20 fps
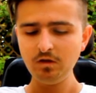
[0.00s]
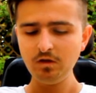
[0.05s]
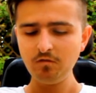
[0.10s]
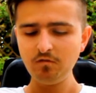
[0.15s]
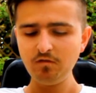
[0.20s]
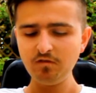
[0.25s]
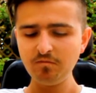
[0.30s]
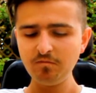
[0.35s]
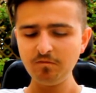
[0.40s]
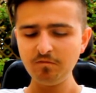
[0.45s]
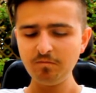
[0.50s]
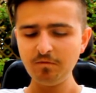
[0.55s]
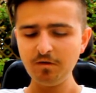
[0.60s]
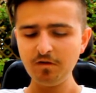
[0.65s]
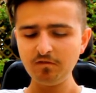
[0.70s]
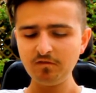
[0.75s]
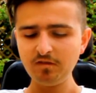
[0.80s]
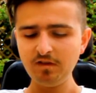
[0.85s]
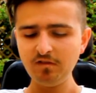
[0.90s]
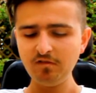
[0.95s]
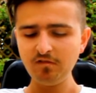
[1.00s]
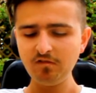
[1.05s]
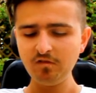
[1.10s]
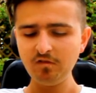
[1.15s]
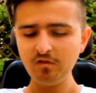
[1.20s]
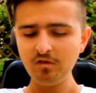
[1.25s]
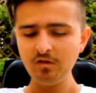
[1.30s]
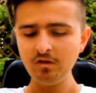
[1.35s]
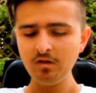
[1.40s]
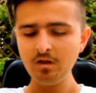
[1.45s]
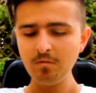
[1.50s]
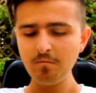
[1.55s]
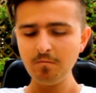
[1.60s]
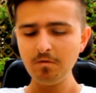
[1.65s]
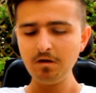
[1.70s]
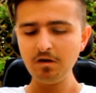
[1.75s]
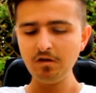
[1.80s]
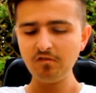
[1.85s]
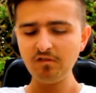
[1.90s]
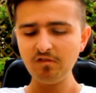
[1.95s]
Christmas baskets,
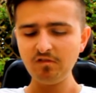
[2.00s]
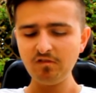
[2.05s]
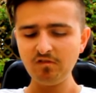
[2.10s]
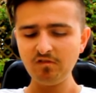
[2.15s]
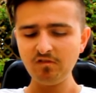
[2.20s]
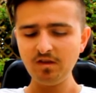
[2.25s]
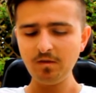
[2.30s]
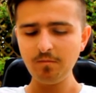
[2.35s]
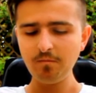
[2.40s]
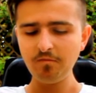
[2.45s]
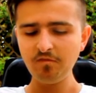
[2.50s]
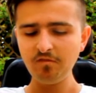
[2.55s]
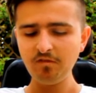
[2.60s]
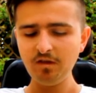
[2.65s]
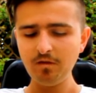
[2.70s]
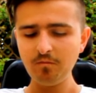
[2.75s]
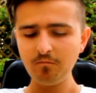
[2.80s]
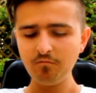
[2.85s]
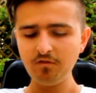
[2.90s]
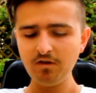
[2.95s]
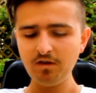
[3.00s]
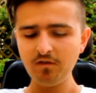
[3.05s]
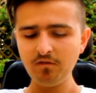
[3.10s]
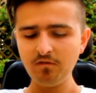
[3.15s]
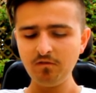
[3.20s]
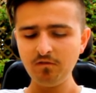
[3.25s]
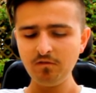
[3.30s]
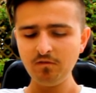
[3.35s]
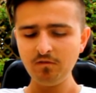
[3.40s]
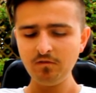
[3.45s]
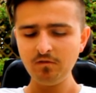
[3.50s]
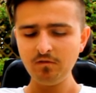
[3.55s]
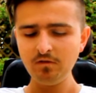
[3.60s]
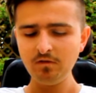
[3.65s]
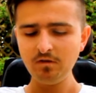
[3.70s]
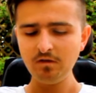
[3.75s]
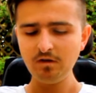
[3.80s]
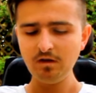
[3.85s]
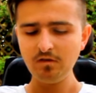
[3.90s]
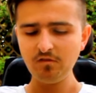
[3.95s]
bonuses and tips, and bread
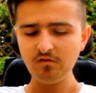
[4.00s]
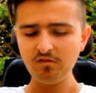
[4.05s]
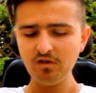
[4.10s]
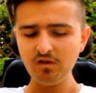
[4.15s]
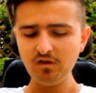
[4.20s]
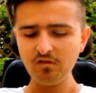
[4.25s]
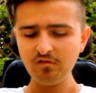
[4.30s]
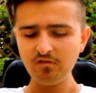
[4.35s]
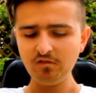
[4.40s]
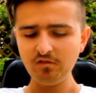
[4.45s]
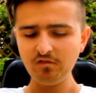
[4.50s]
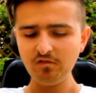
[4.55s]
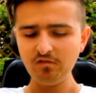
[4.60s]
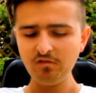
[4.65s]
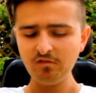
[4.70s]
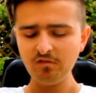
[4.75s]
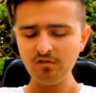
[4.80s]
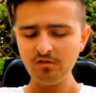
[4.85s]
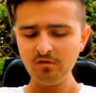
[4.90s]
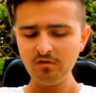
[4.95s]
and circuses.